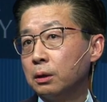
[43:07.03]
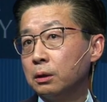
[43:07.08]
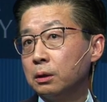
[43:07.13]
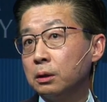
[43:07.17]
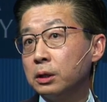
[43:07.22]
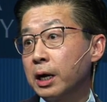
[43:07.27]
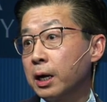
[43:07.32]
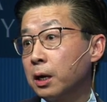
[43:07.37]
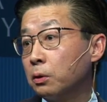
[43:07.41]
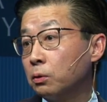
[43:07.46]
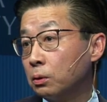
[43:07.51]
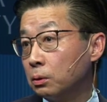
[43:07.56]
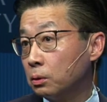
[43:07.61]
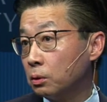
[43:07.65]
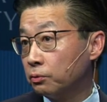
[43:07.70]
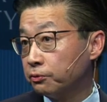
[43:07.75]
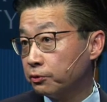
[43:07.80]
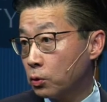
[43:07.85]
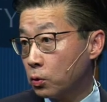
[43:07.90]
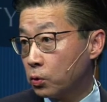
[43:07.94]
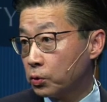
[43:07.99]
Now,
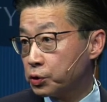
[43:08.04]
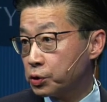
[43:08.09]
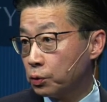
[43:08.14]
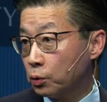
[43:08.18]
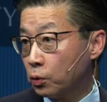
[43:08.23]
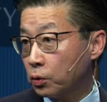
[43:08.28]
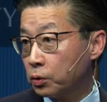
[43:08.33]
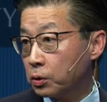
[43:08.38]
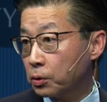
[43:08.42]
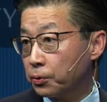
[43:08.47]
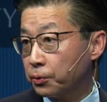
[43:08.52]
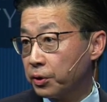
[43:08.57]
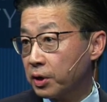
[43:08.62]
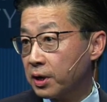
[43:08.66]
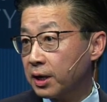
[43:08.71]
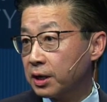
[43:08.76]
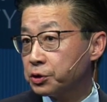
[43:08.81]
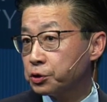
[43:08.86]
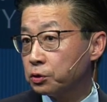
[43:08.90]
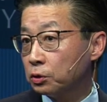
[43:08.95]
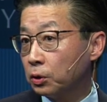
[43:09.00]
of course, North Korea
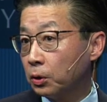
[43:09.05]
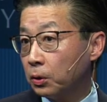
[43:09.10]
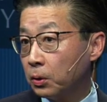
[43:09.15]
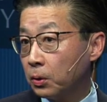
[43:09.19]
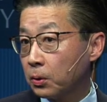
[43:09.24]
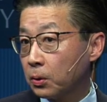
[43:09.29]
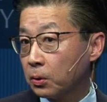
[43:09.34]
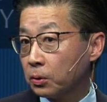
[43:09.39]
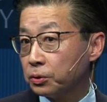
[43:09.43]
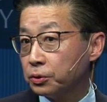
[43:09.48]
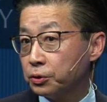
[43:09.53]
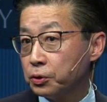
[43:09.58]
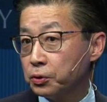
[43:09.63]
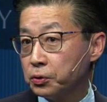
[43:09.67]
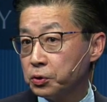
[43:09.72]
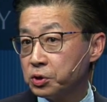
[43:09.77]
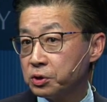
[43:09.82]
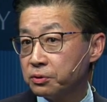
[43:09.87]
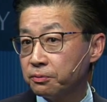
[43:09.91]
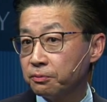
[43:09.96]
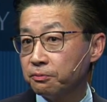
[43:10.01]
has long
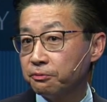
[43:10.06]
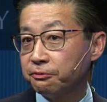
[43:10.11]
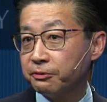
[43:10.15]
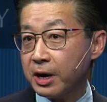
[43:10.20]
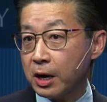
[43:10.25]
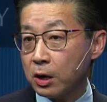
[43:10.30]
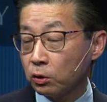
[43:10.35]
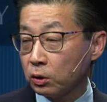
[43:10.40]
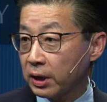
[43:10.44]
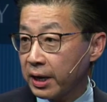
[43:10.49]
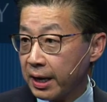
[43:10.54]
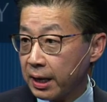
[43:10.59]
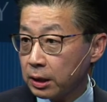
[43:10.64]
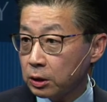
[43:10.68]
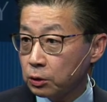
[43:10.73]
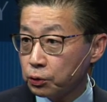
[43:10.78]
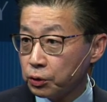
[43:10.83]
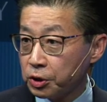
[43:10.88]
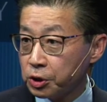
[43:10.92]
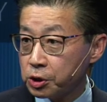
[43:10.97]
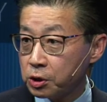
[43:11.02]
used foul
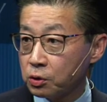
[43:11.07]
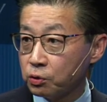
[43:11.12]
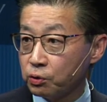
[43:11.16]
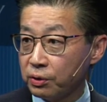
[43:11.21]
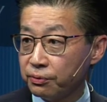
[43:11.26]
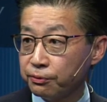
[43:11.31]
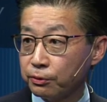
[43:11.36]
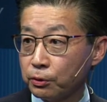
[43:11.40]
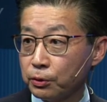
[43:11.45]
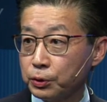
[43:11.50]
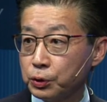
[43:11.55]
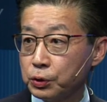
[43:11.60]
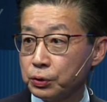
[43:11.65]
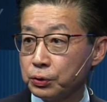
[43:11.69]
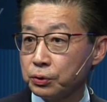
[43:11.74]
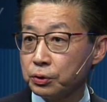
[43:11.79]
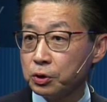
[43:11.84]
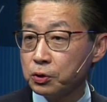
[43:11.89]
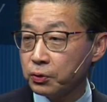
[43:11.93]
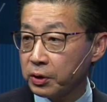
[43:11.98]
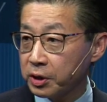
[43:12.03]
language to refer to
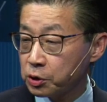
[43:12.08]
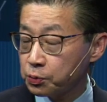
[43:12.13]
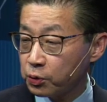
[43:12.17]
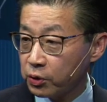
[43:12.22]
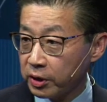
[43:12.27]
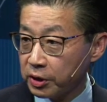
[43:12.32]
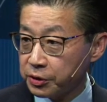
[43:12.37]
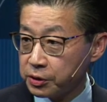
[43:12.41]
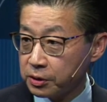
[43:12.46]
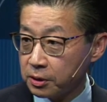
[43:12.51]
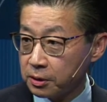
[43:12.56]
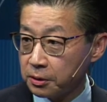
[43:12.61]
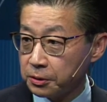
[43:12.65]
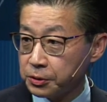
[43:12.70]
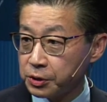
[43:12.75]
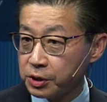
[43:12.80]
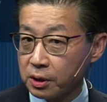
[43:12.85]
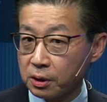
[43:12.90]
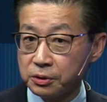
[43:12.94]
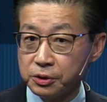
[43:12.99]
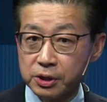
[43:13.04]
U.S.
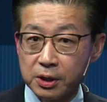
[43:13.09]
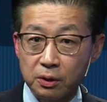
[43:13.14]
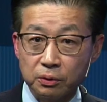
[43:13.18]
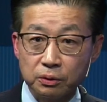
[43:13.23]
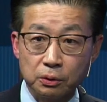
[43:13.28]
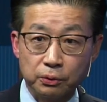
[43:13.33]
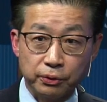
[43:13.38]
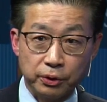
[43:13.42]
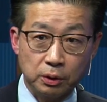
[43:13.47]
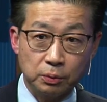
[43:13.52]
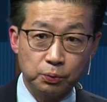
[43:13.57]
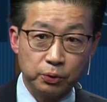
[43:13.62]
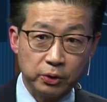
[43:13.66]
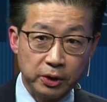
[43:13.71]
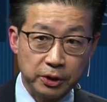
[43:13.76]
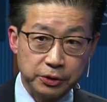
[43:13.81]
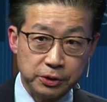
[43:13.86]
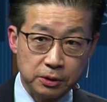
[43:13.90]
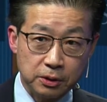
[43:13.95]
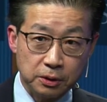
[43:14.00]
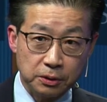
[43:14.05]
presidents and South Korean
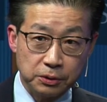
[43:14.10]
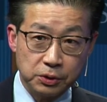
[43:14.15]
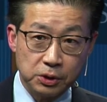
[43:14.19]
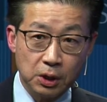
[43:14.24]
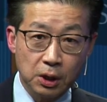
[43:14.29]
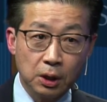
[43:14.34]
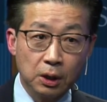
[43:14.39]
presidents.